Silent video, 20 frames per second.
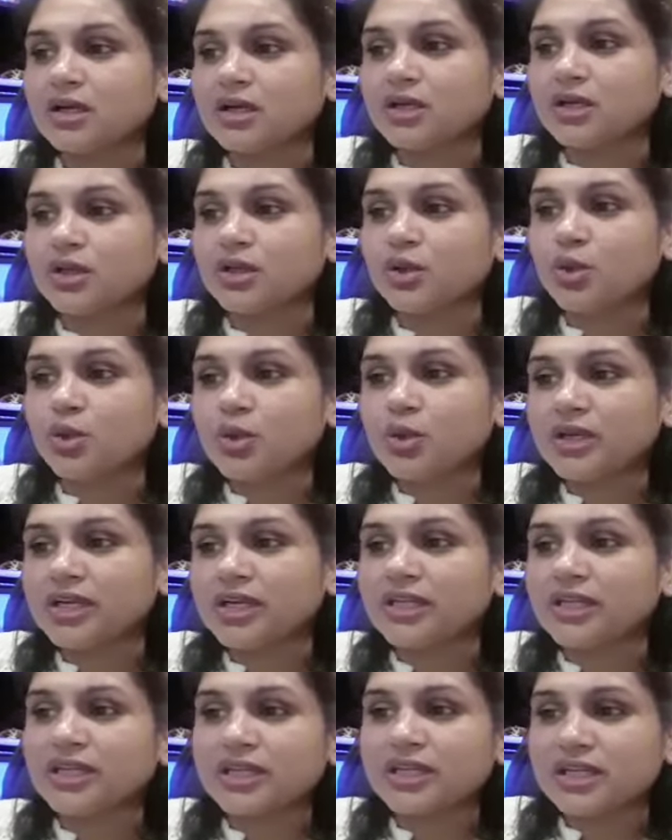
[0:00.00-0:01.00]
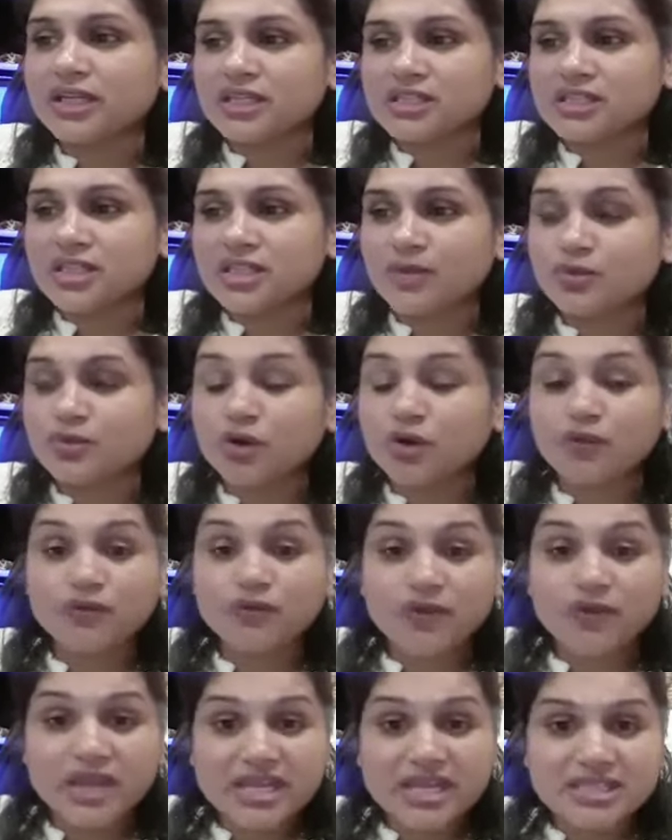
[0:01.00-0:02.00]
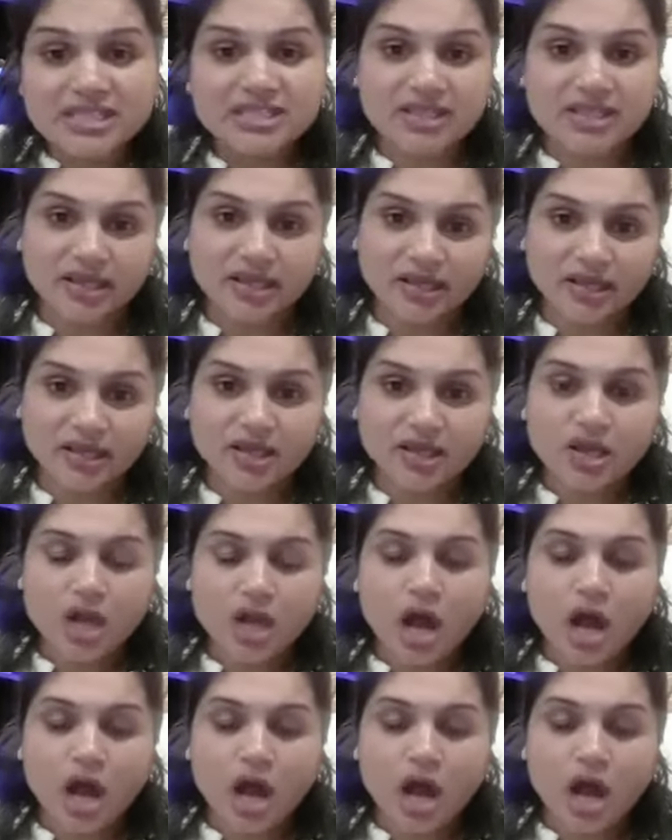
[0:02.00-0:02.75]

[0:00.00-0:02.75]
known hidden concept of case taking,